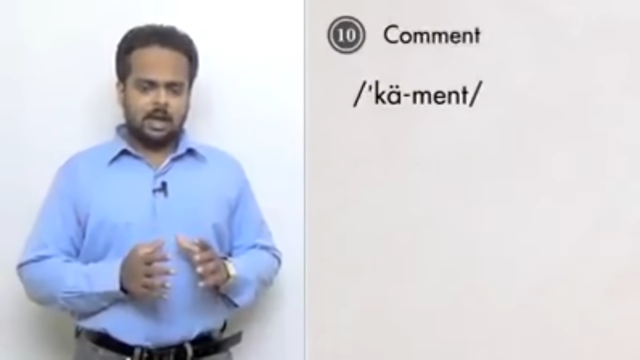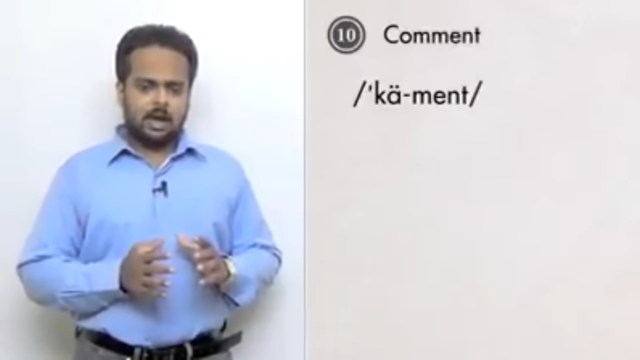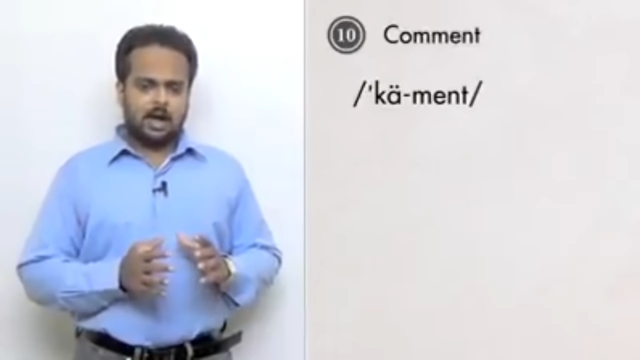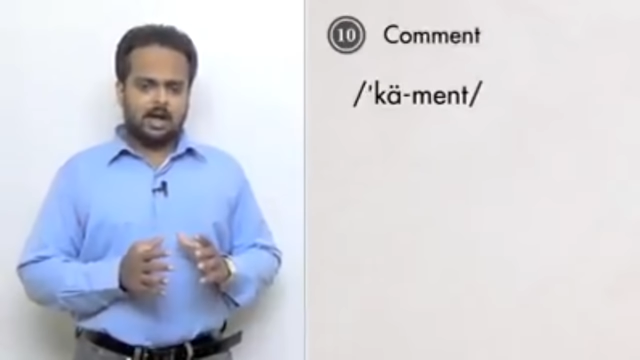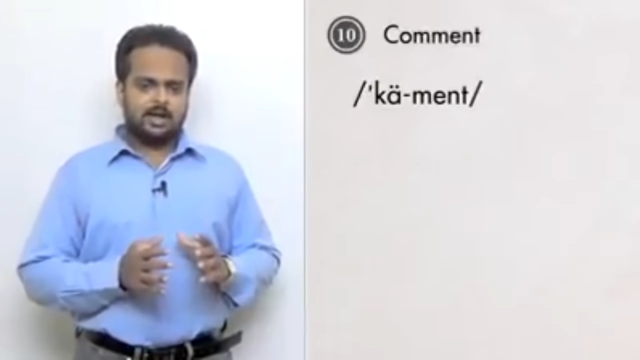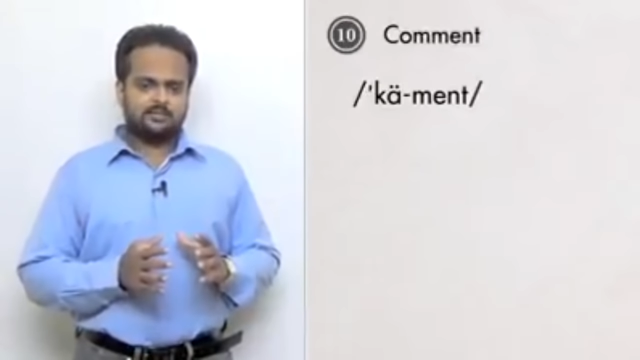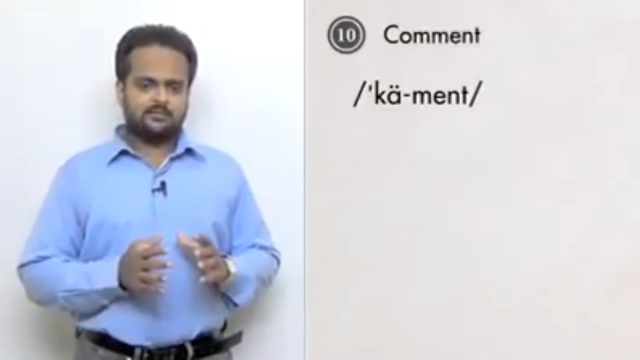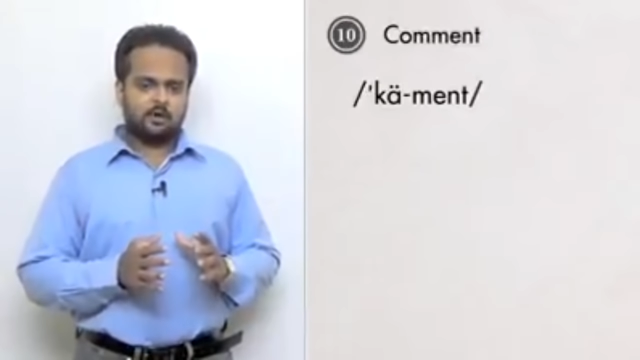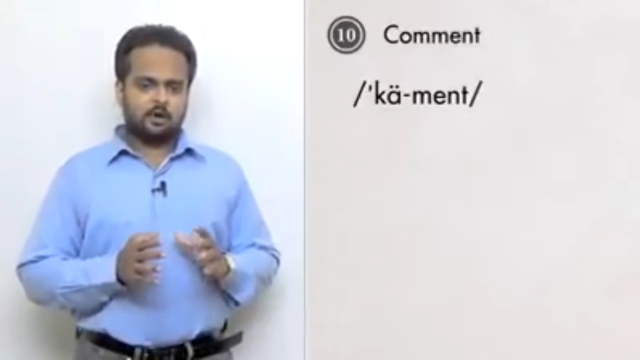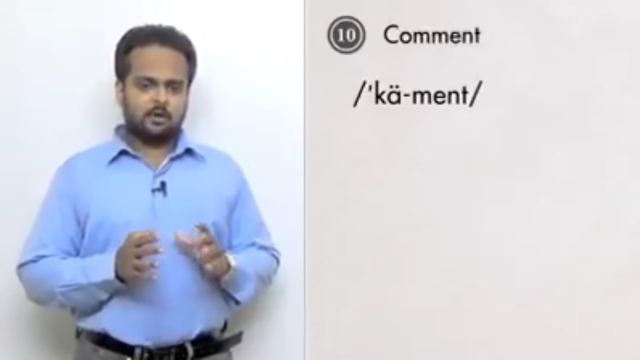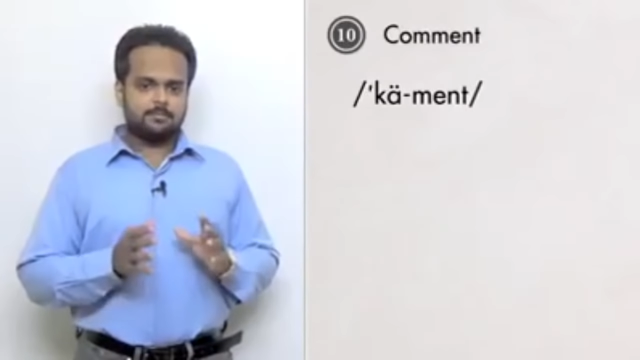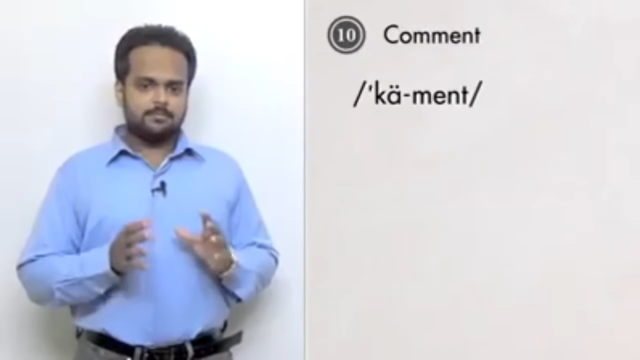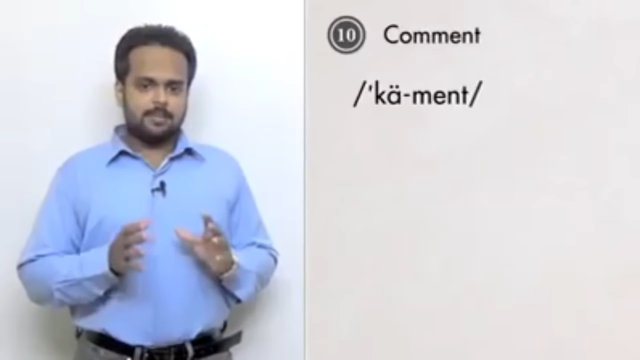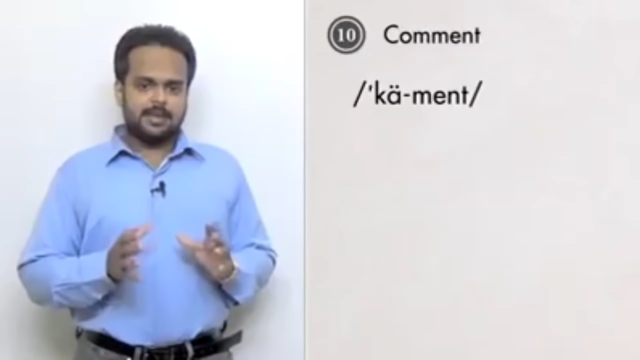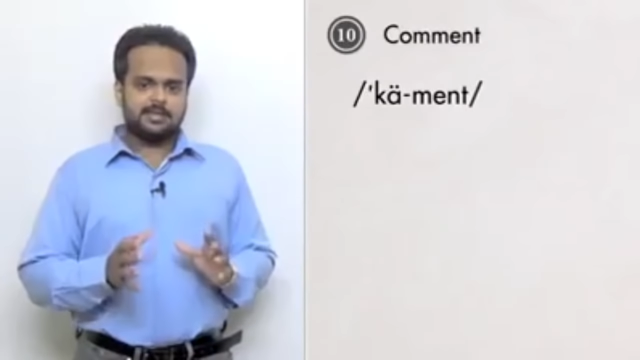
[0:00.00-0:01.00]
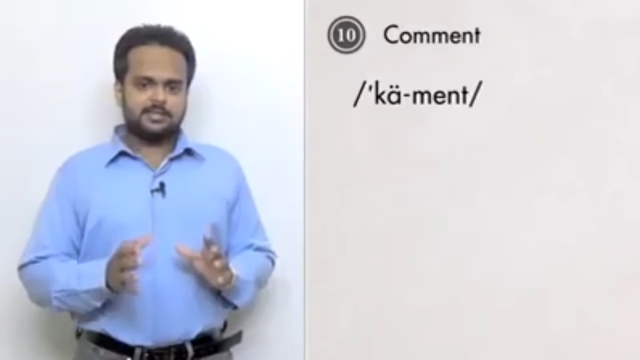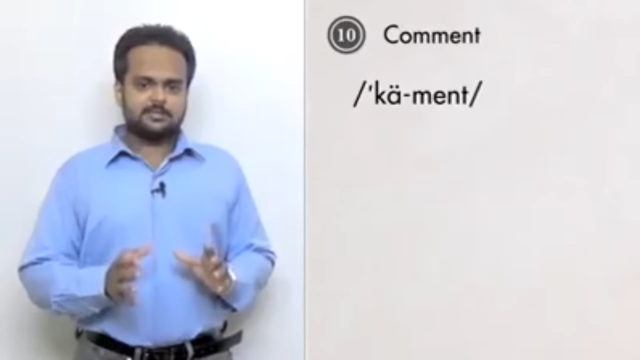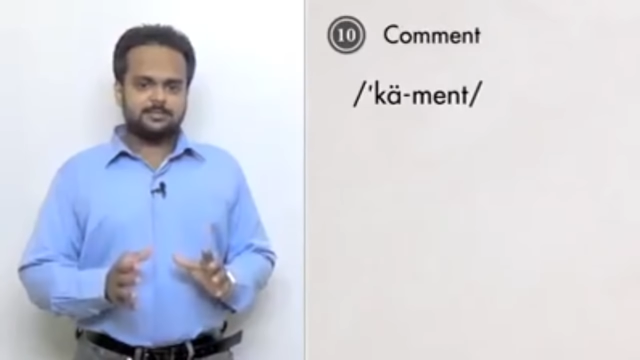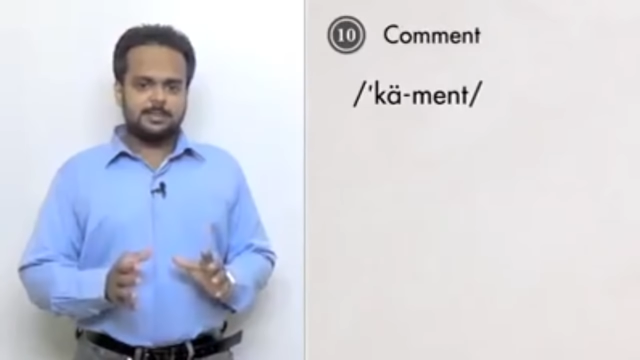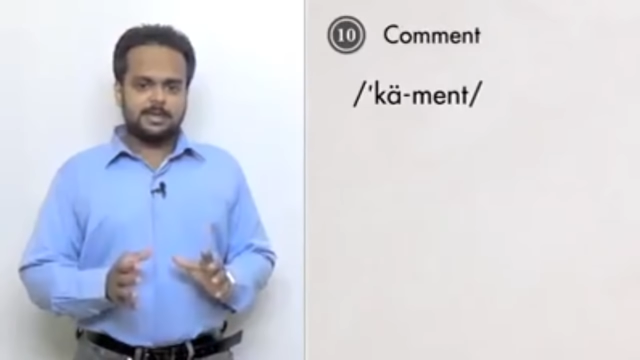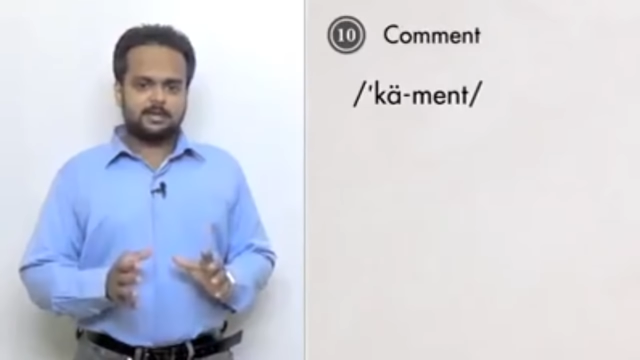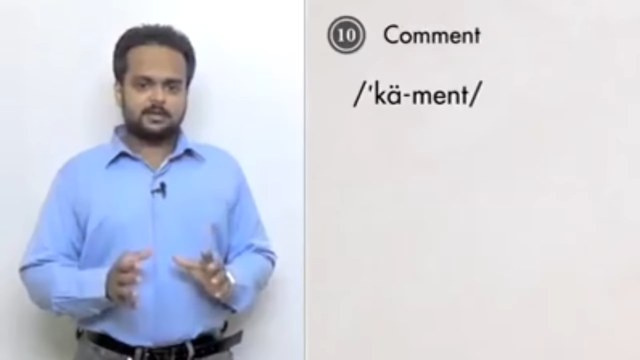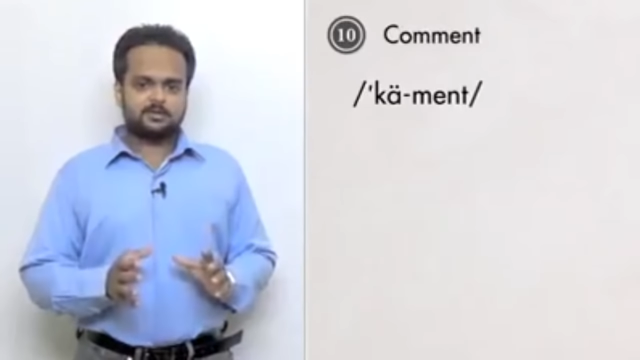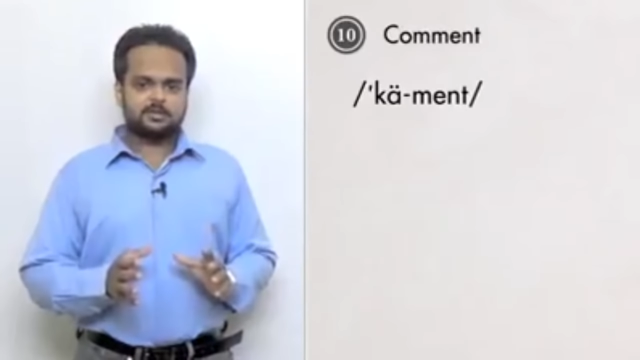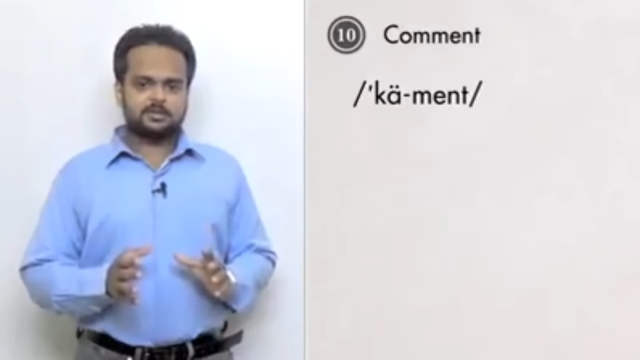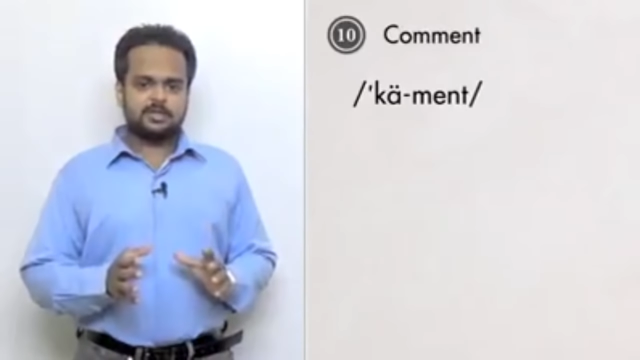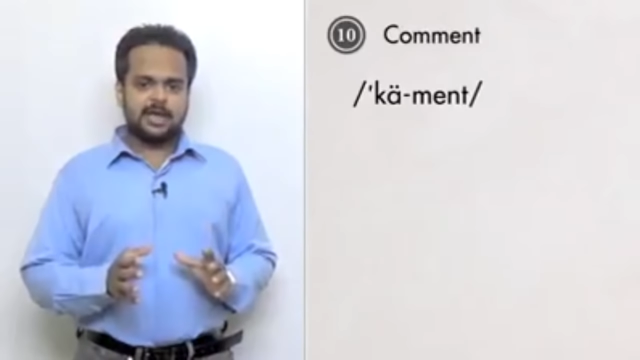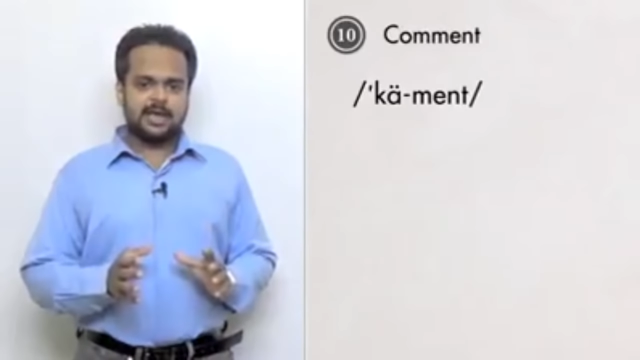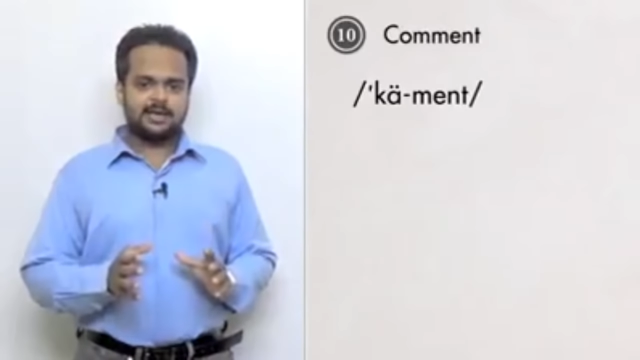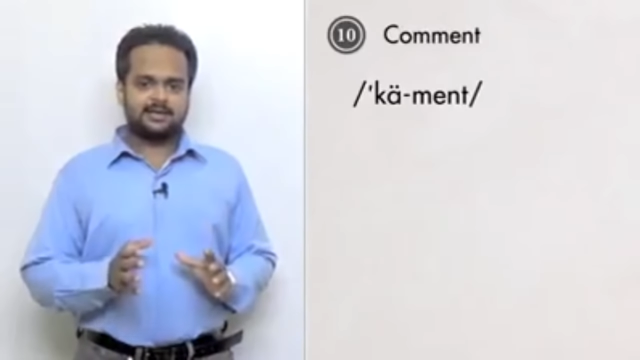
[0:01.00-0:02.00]
I have heard many speakers
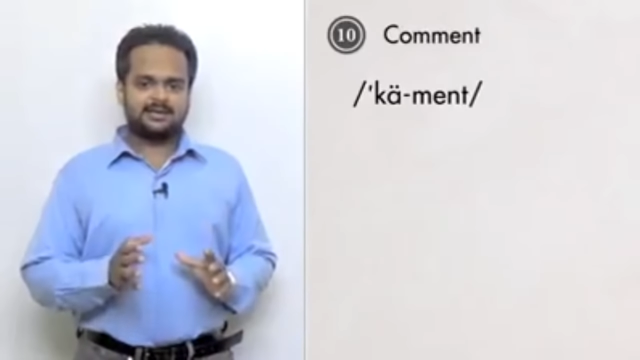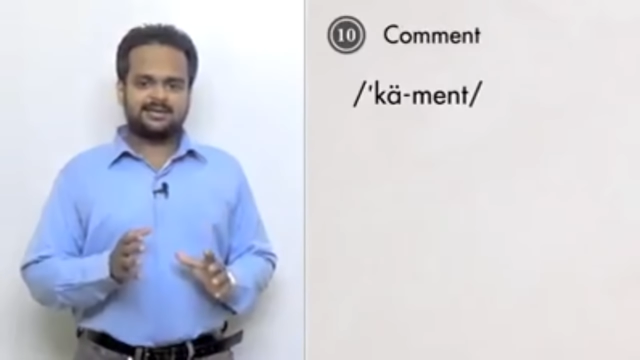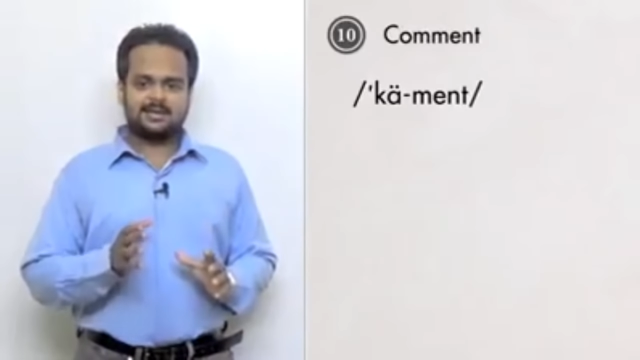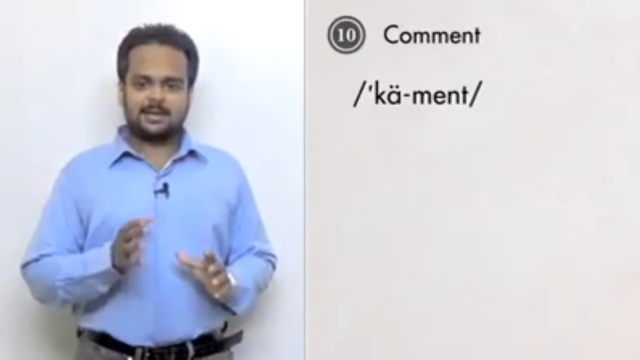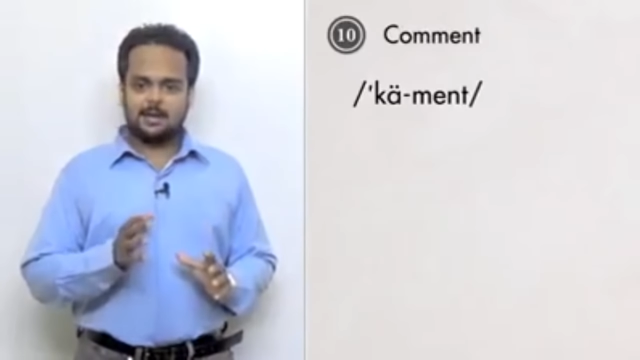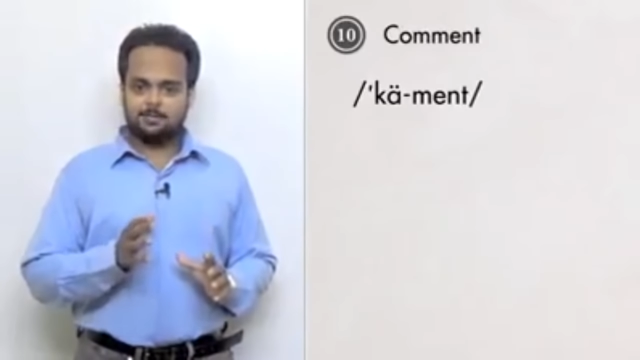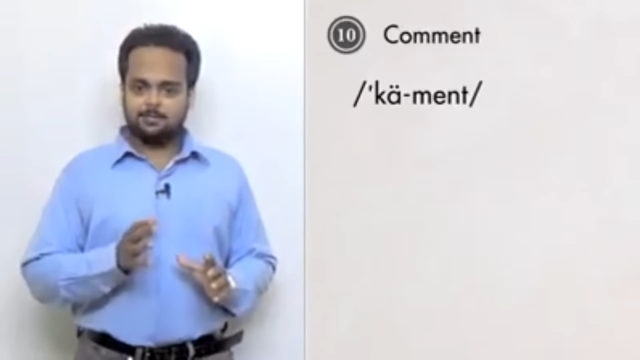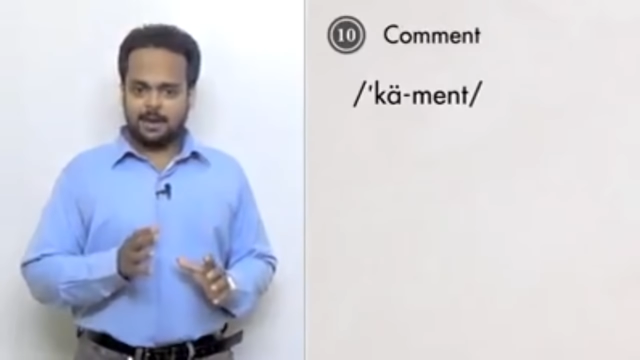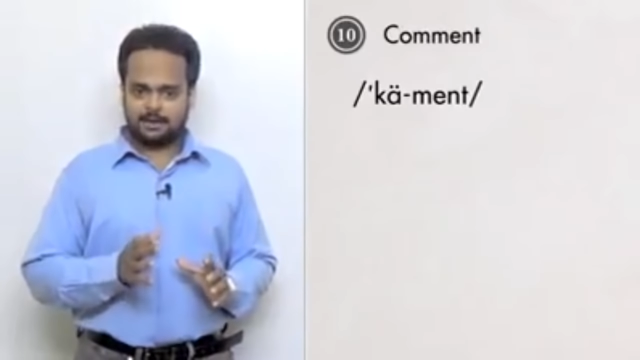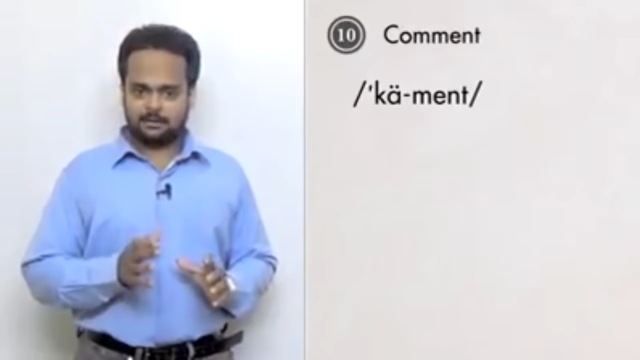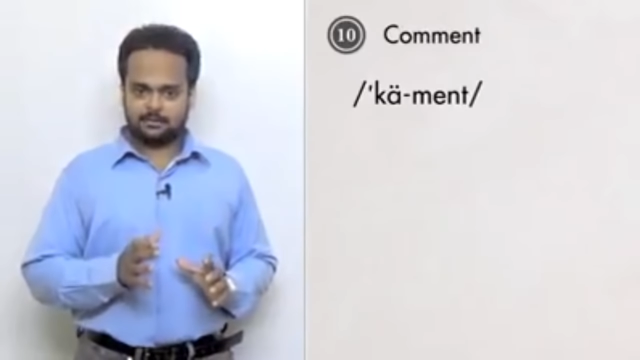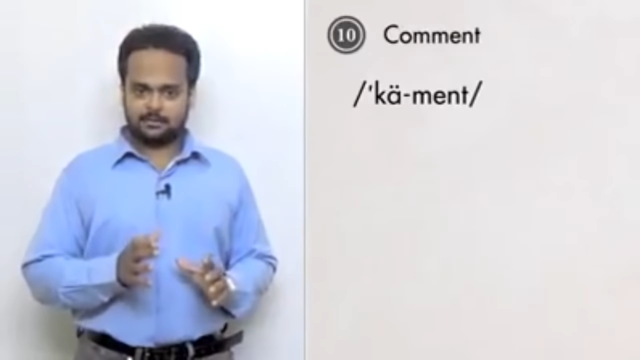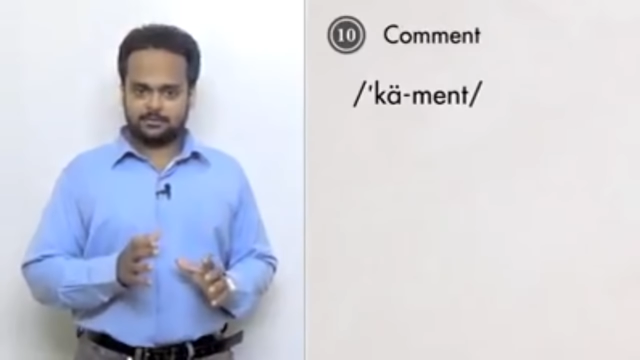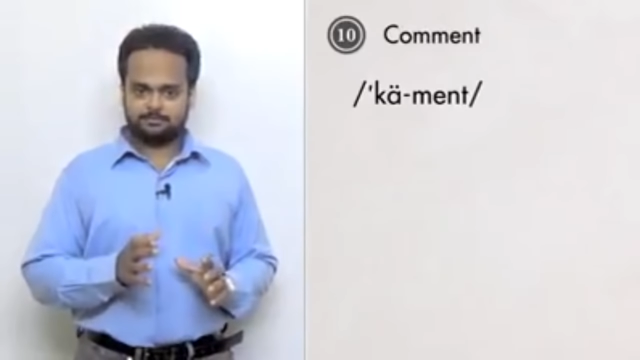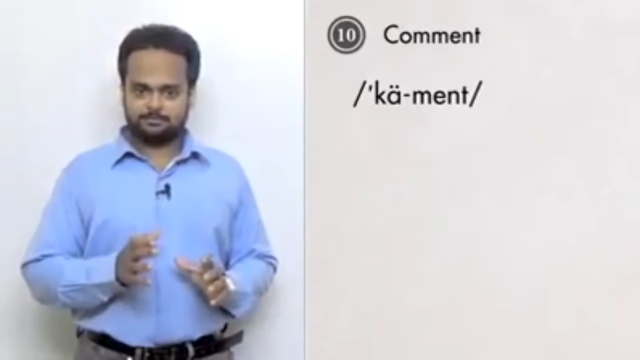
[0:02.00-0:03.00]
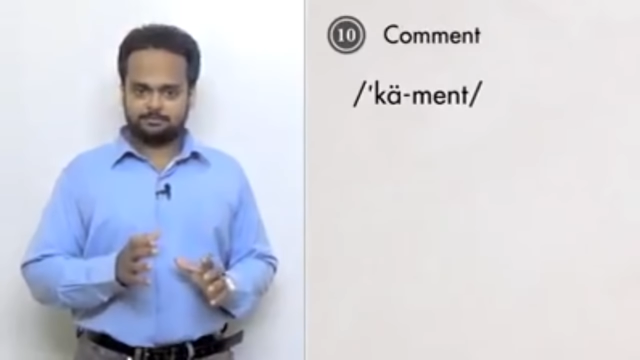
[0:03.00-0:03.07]
say comment.